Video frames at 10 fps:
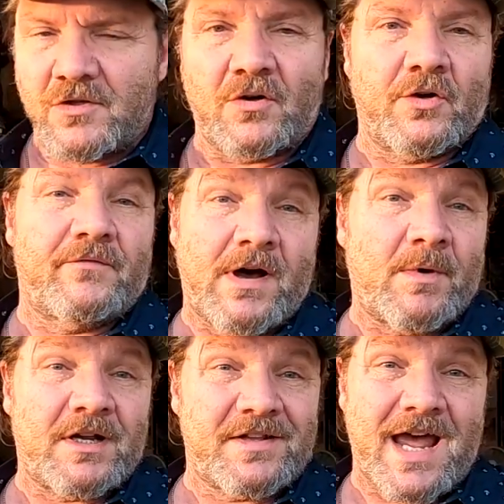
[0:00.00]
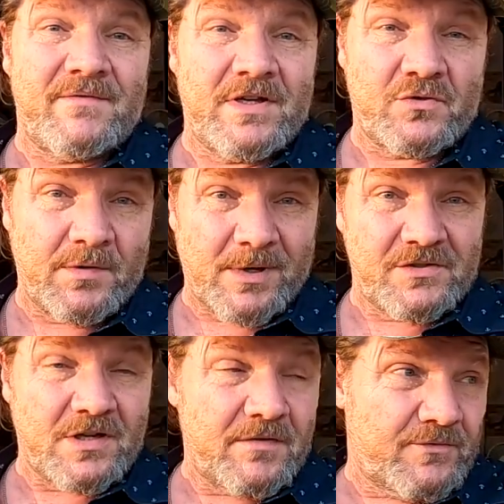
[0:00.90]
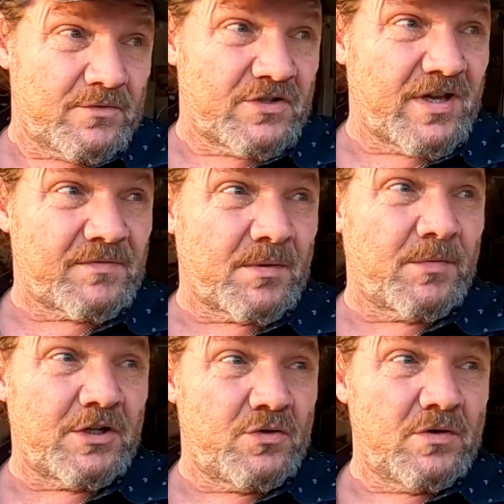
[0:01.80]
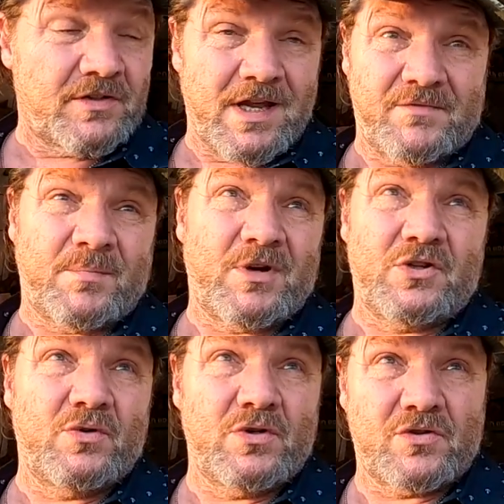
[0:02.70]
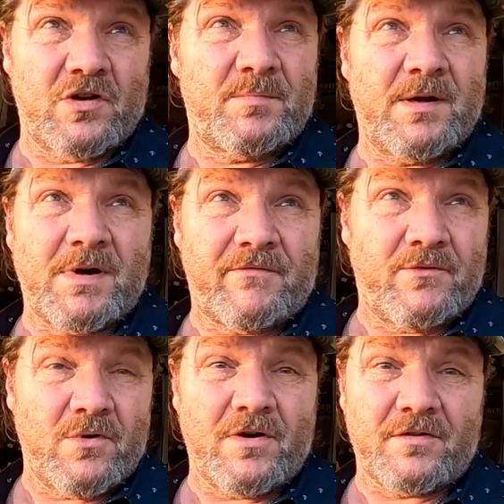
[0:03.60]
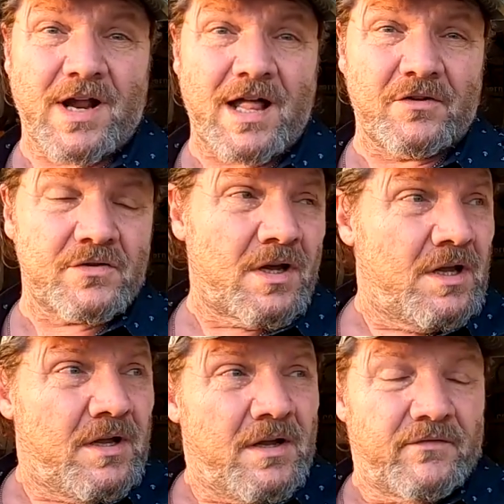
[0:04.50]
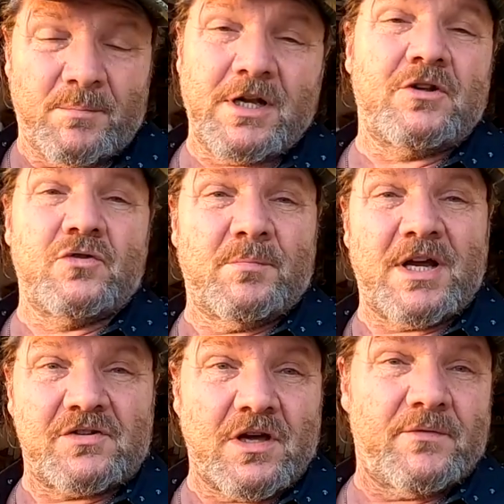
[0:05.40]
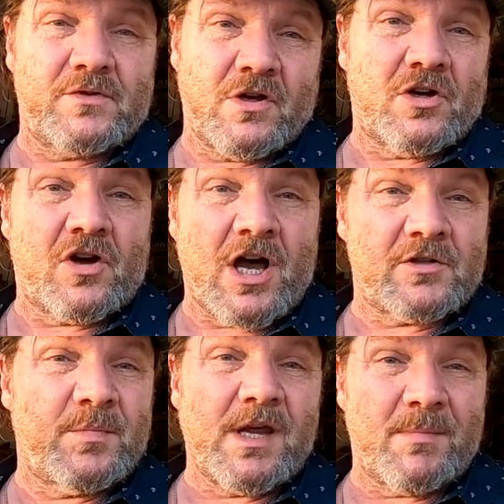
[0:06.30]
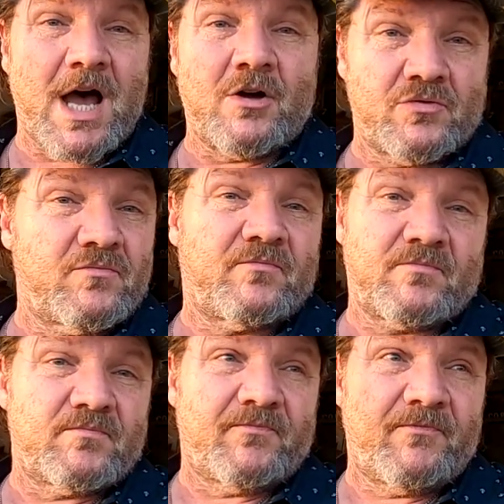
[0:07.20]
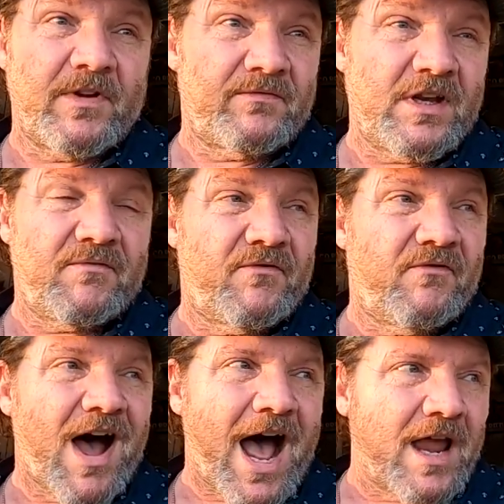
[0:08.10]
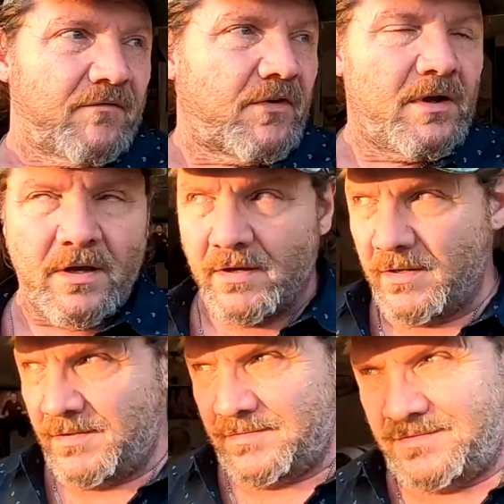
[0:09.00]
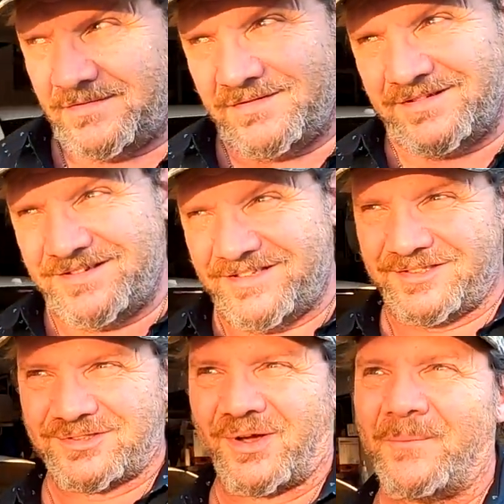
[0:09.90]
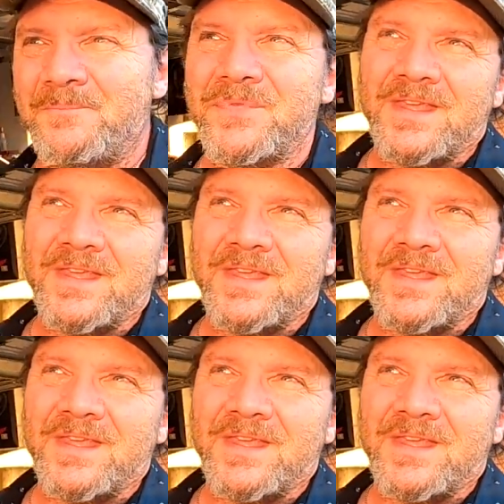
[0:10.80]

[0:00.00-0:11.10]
Don't know if I want to dive into it myself or just have somebody do it. To have somebody do it's going to be about $400. For me to do it myself is going to cost me about $55. So